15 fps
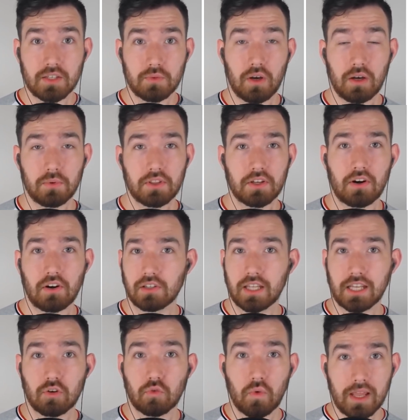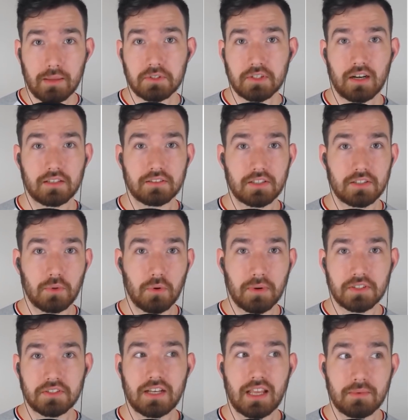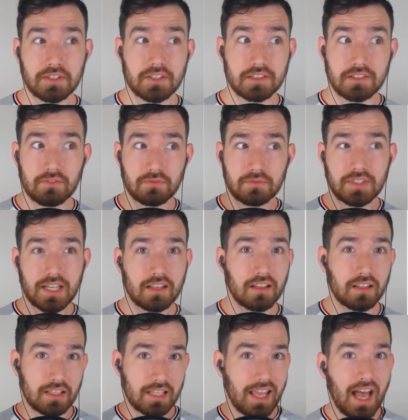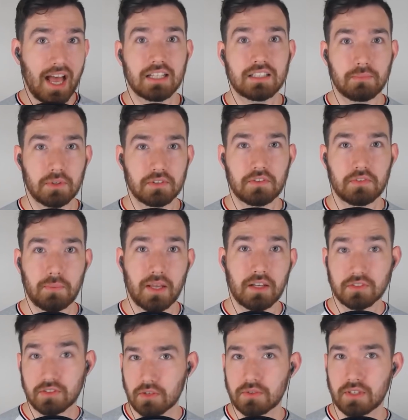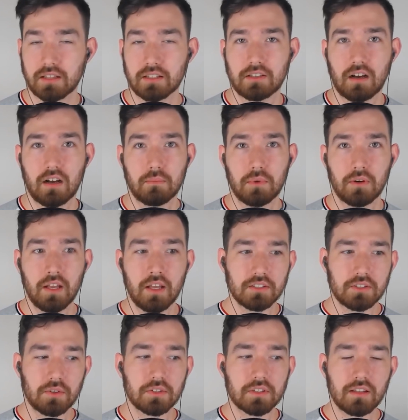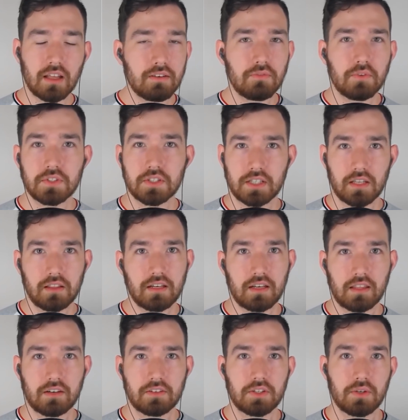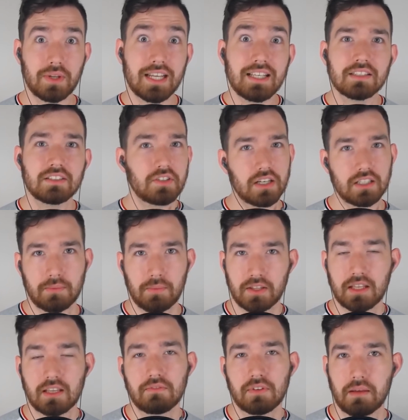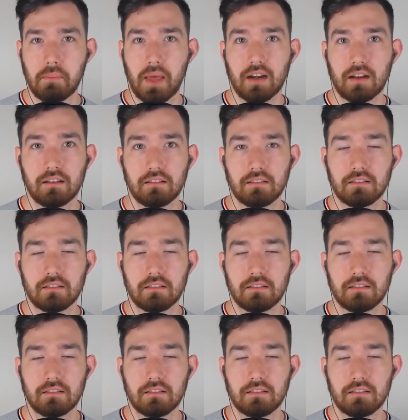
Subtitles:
as well with a card like Grape Shot to do a bunch of damage because you've technically cast a bunch of spells using this combo. So there's a lot of versatility there too. It isn't just about the infinite mana.